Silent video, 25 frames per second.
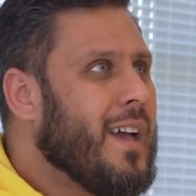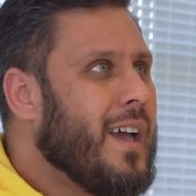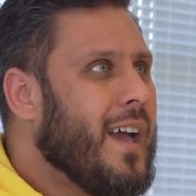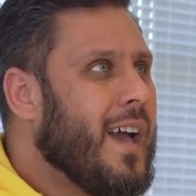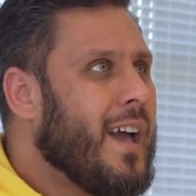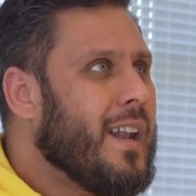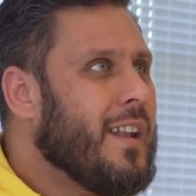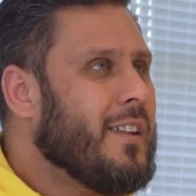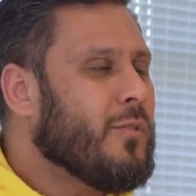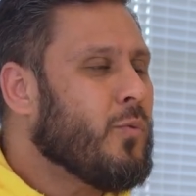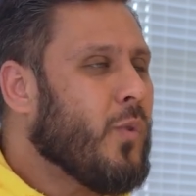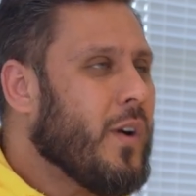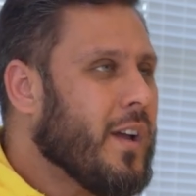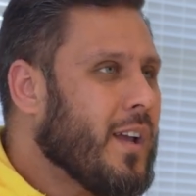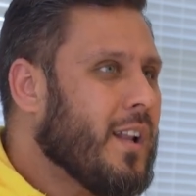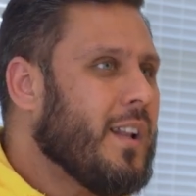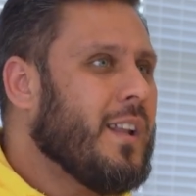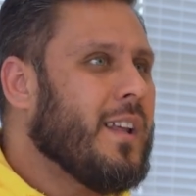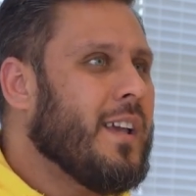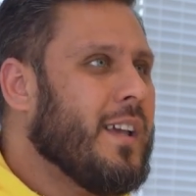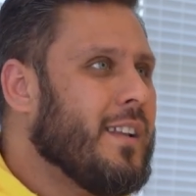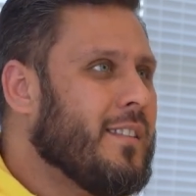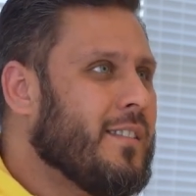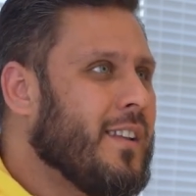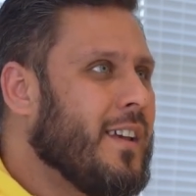And it's quite
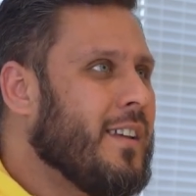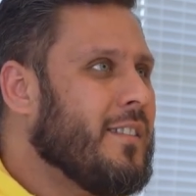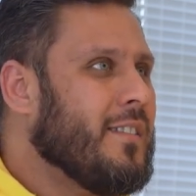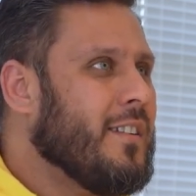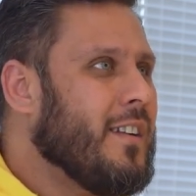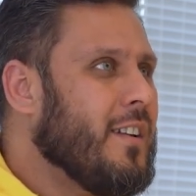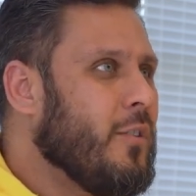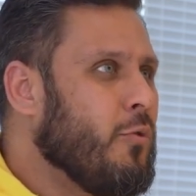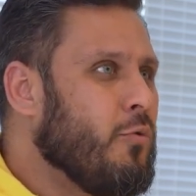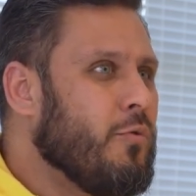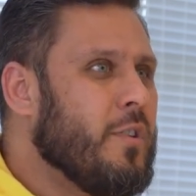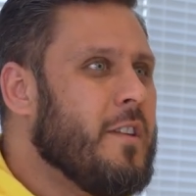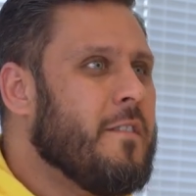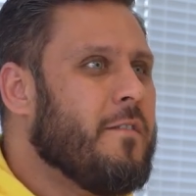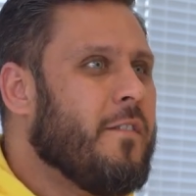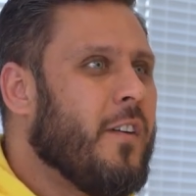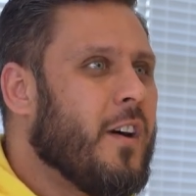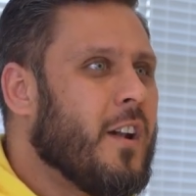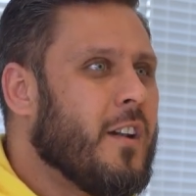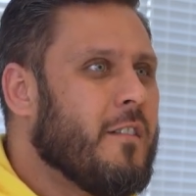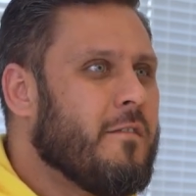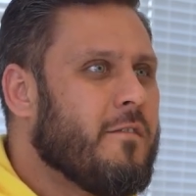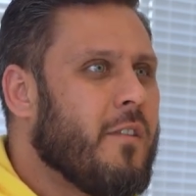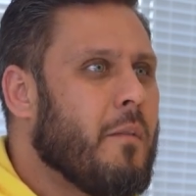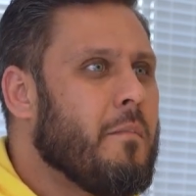clear. It says
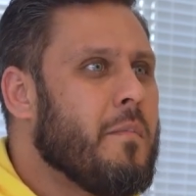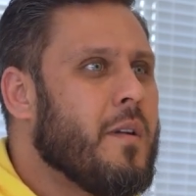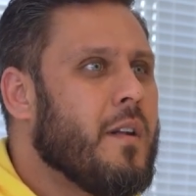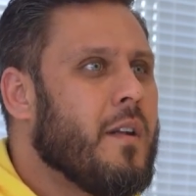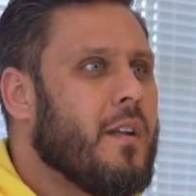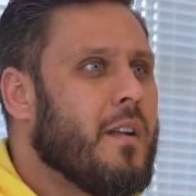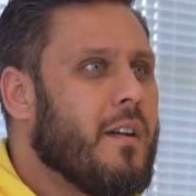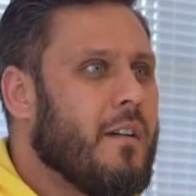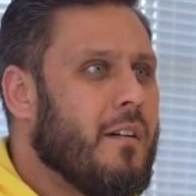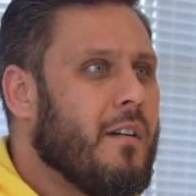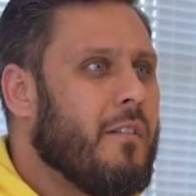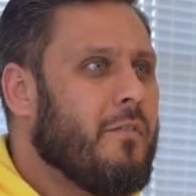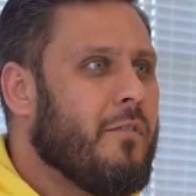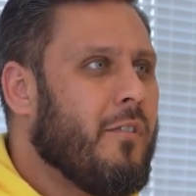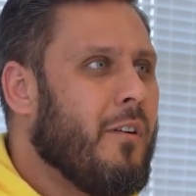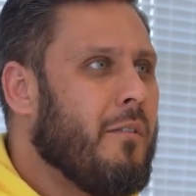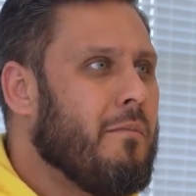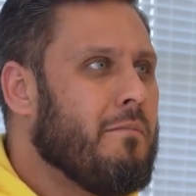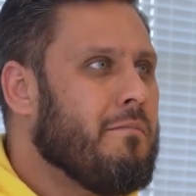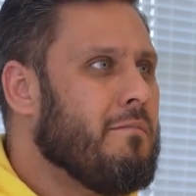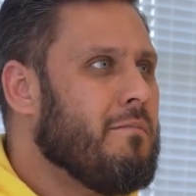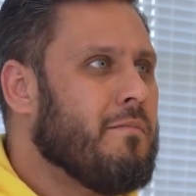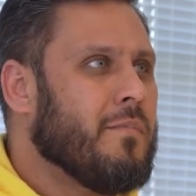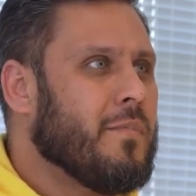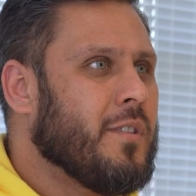refund
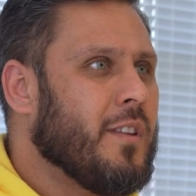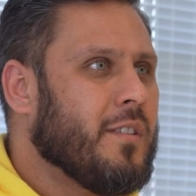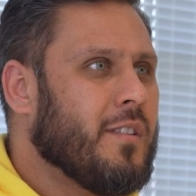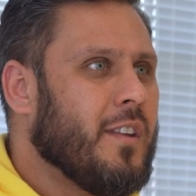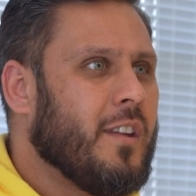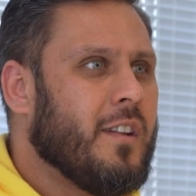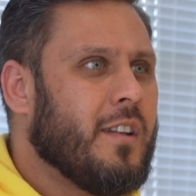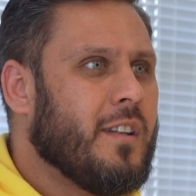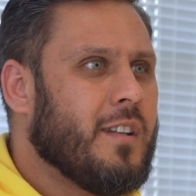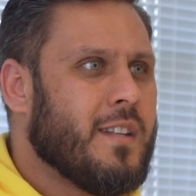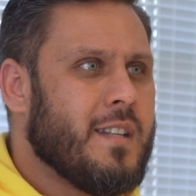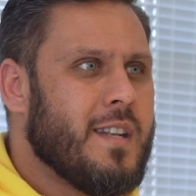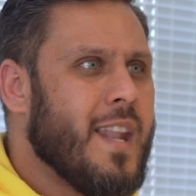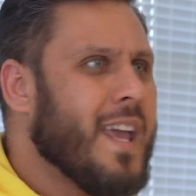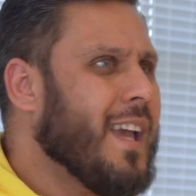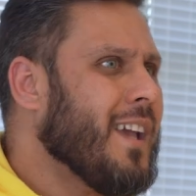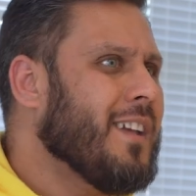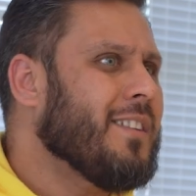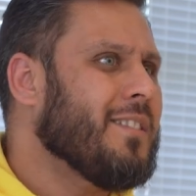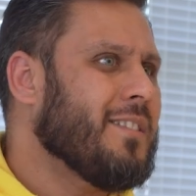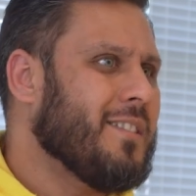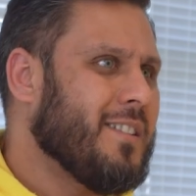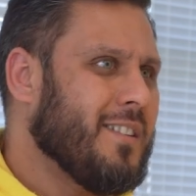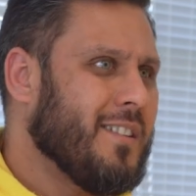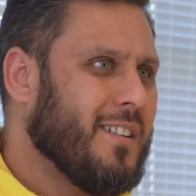from just say
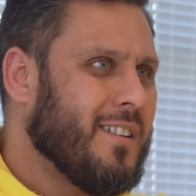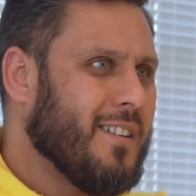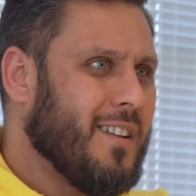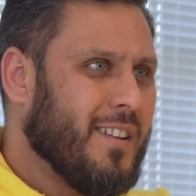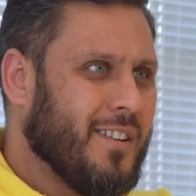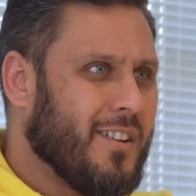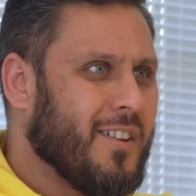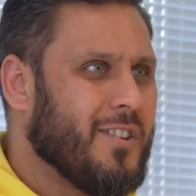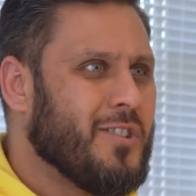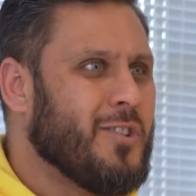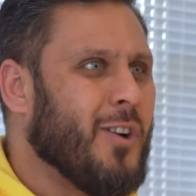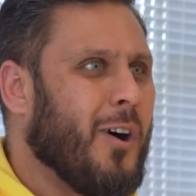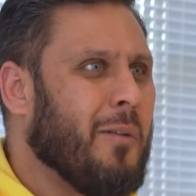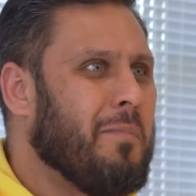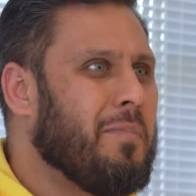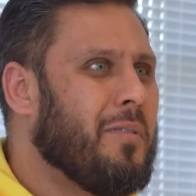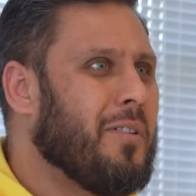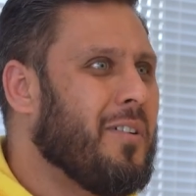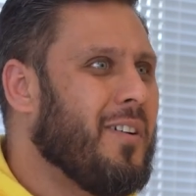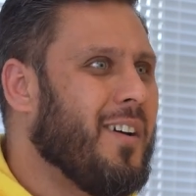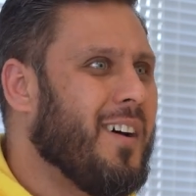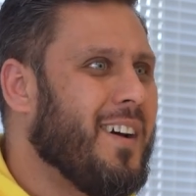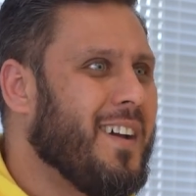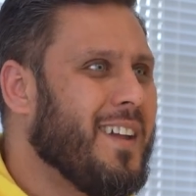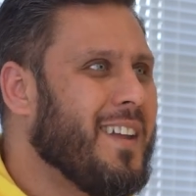Next, like a shop,
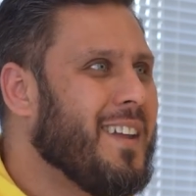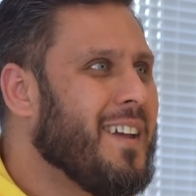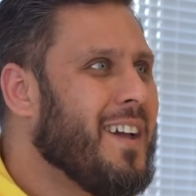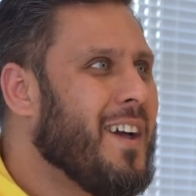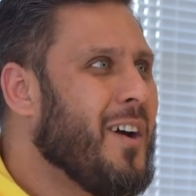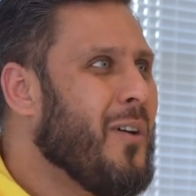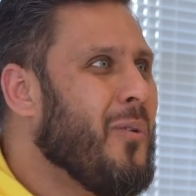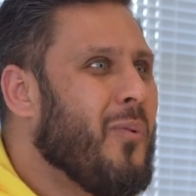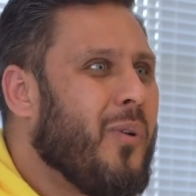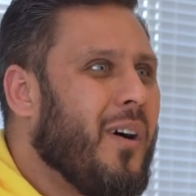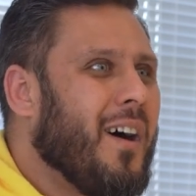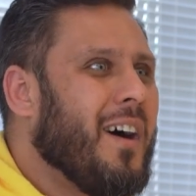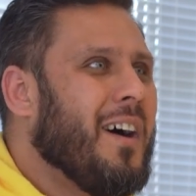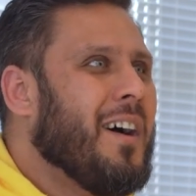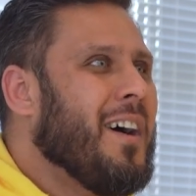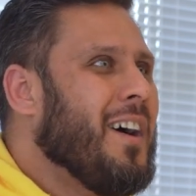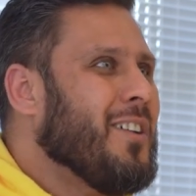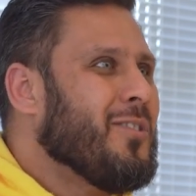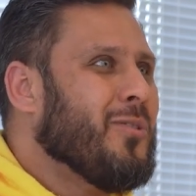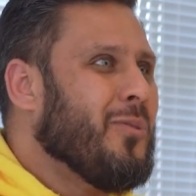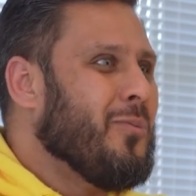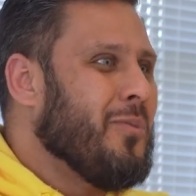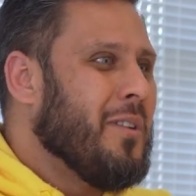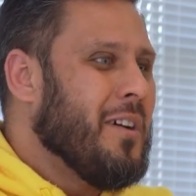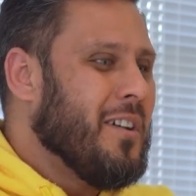right?
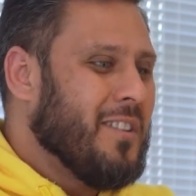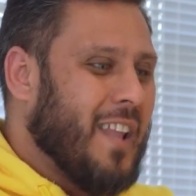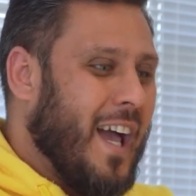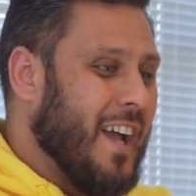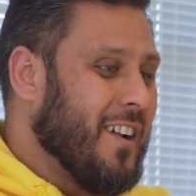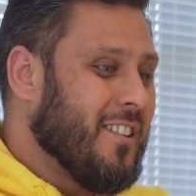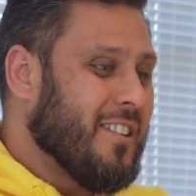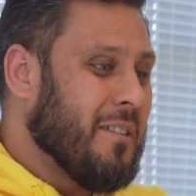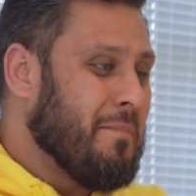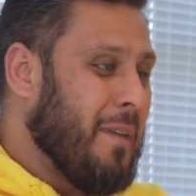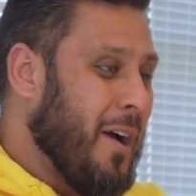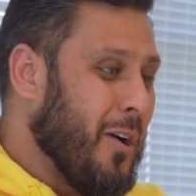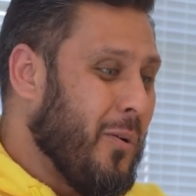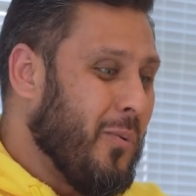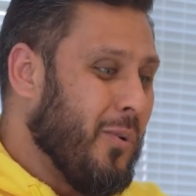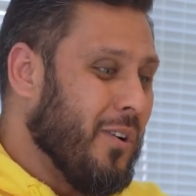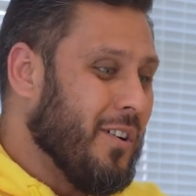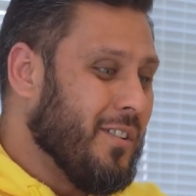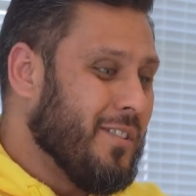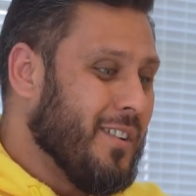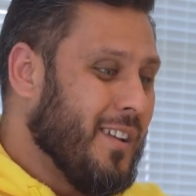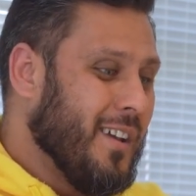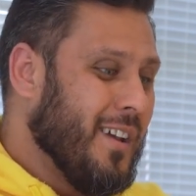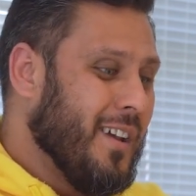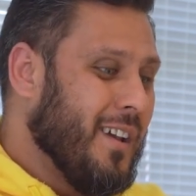So the answer back
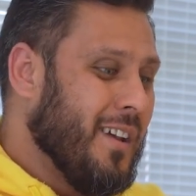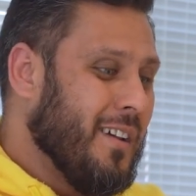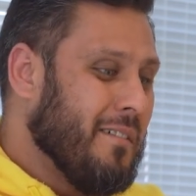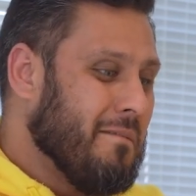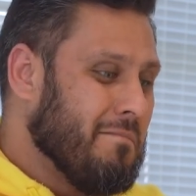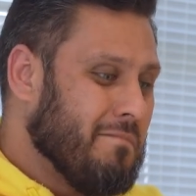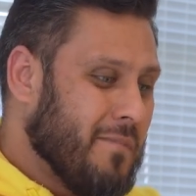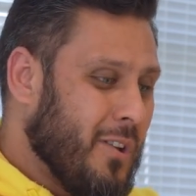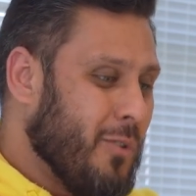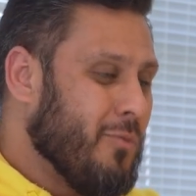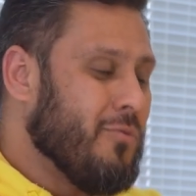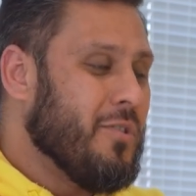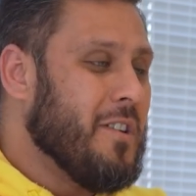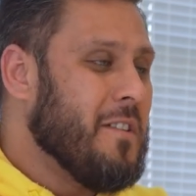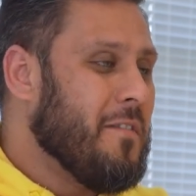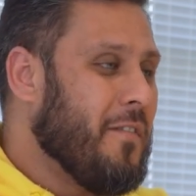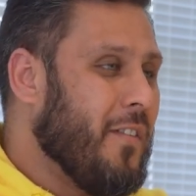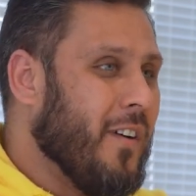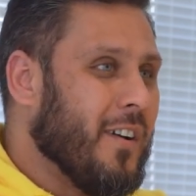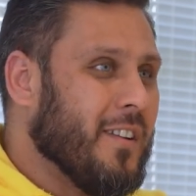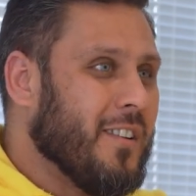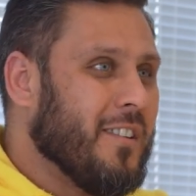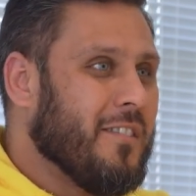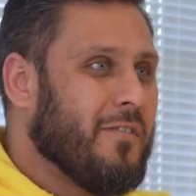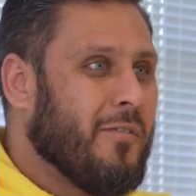was the
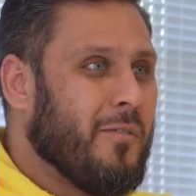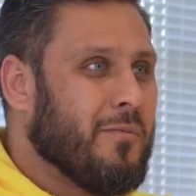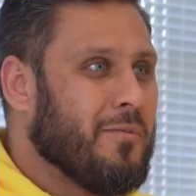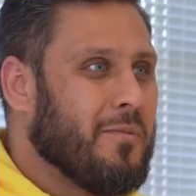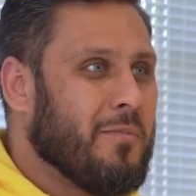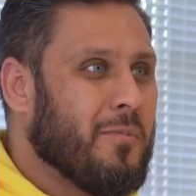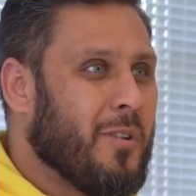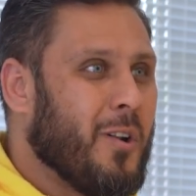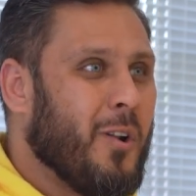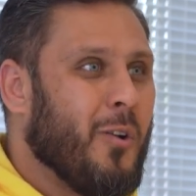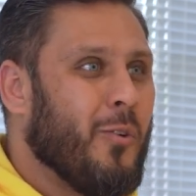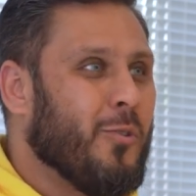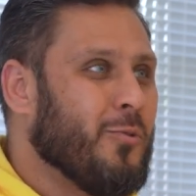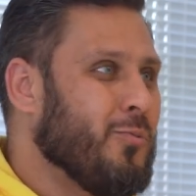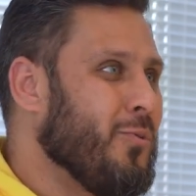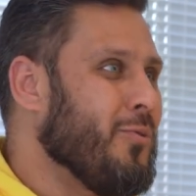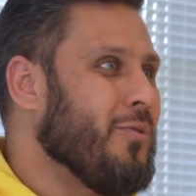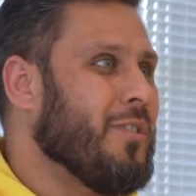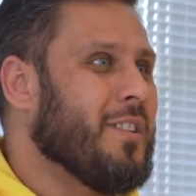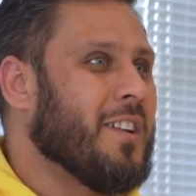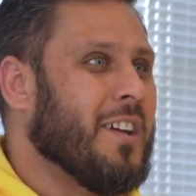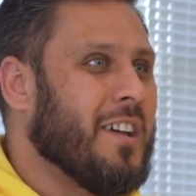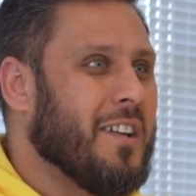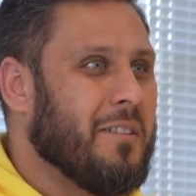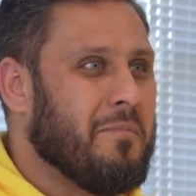refund from some clothes we
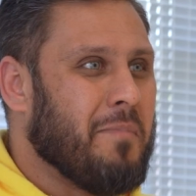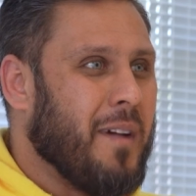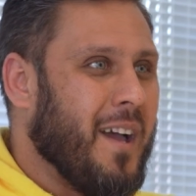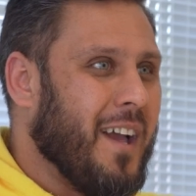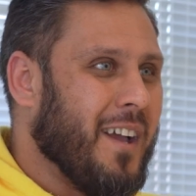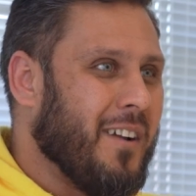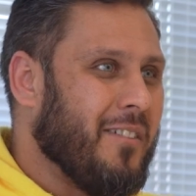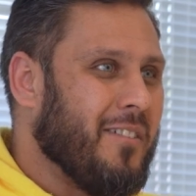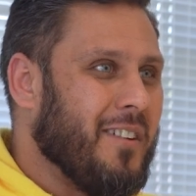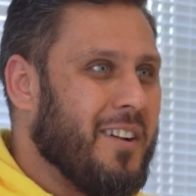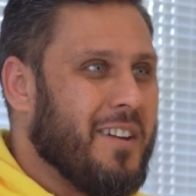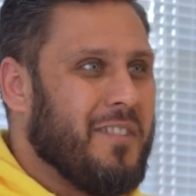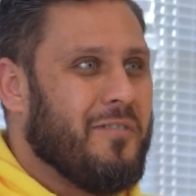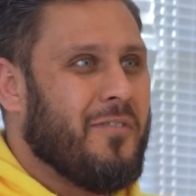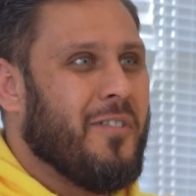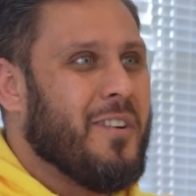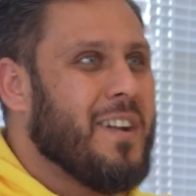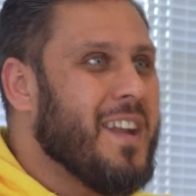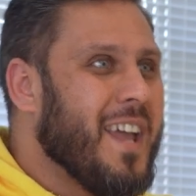returned back, right? For